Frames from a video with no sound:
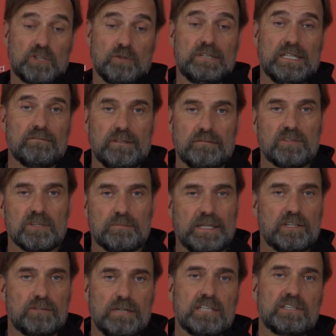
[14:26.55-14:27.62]
Okay, we have the
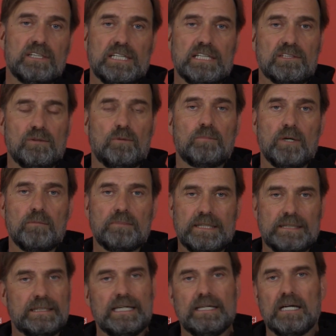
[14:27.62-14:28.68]
Spanish fraction, that's no problem.
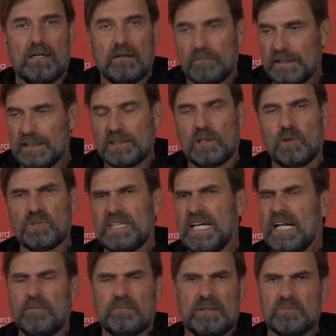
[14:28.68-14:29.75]
They are really close. They
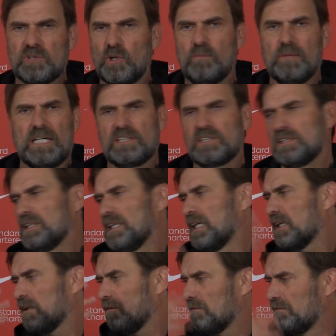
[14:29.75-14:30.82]
helped him so much.
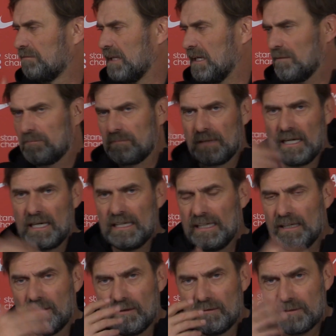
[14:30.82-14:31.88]
Thiago, Fab, Ali,
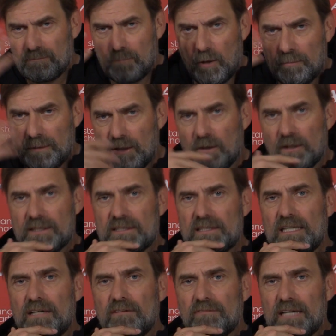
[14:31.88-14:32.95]
all this, Bobby, all these
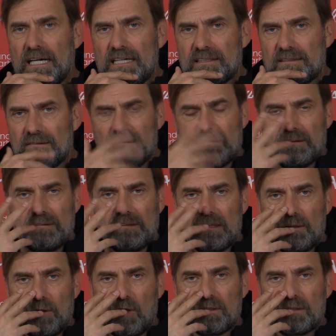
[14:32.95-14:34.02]
kind of guys a
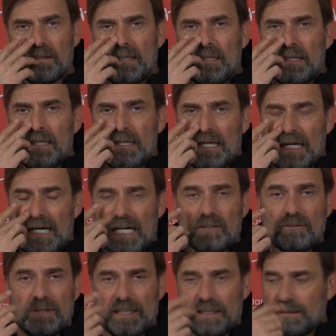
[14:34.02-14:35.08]
lot.
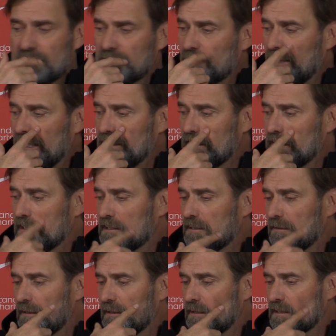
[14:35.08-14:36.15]
Adrian is great in these
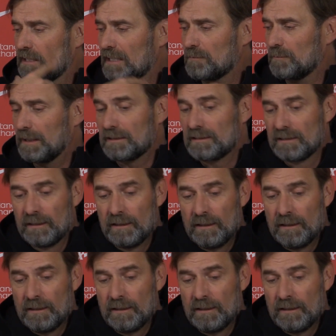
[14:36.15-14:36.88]
aspects.